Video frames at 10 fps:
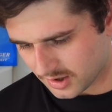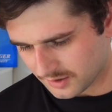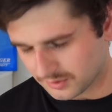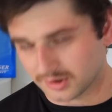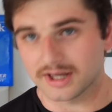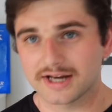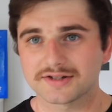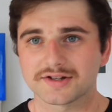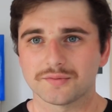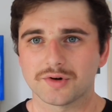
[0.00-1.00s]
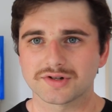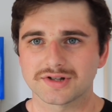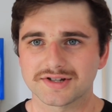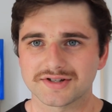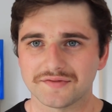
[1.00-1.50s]
I will add it to the
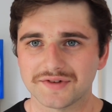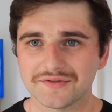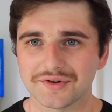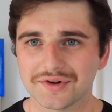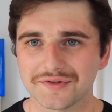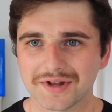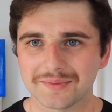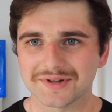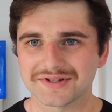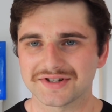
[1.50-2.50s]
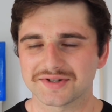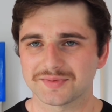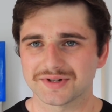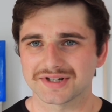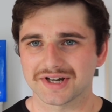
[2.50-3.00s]
watch list. I've never heard of that business,
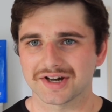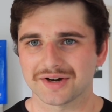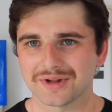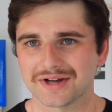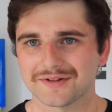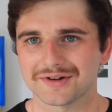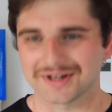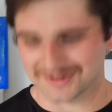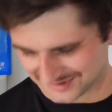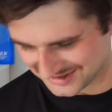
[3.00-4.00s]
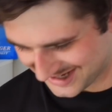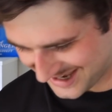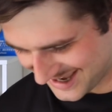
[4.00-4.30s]
but I will have a look into it.